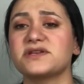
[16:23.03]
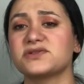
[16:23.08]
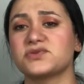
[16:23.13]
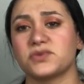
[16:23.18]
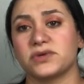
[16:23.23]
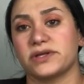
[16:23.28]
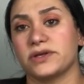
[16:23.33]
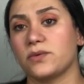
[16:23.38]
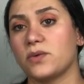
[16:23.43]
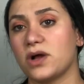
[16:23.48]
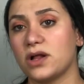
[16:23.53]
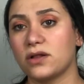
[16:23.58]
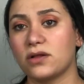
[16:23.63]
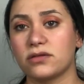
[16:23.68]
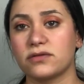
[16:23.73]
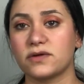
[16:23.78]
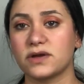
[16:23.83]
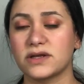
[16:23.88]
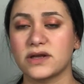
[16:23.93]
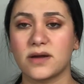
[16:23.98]
really well on
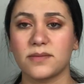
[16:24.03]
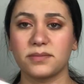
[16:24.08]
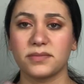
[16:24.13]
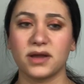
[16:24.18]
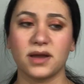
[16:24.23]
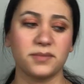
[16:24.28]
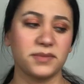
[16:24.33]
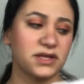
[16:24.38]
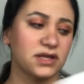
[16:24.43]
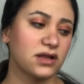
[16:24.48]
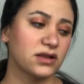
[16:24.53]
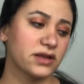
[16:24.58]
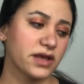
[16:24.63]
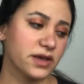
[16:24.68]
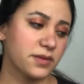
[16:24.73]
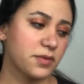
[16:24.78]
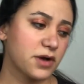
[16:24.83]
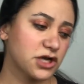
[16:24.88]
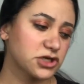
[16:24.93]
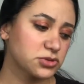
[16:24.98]
Thredup. I mean, unlike
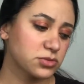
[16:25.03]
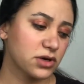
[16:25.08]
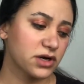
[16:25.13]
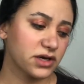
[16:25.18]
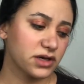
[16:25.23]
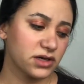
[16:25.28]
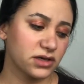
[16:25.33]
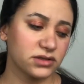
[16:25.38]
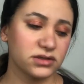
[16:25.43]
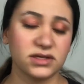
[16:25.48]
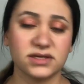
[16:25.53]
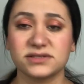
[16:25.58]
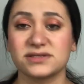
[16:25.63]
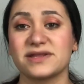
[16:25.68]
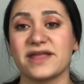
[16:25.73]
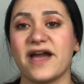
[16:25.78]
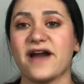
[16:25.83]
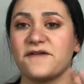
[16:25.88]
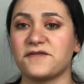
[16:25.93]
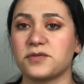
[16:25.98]
Poshmark, it doesn't
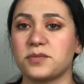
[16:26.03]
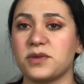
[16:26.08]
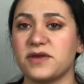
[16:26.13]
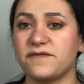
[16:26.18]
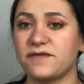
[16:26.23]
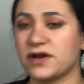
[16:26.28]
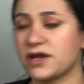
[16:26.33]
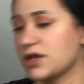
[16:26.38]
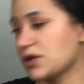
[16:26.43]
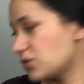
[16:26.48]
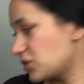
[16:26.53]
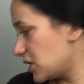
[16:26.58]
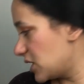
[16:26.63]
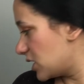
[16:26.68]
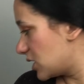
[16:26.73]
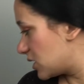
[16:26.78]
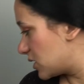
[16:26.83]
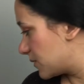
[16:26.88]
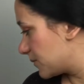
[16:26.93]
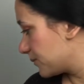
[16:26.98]
have to be very
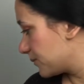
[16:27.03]
unique.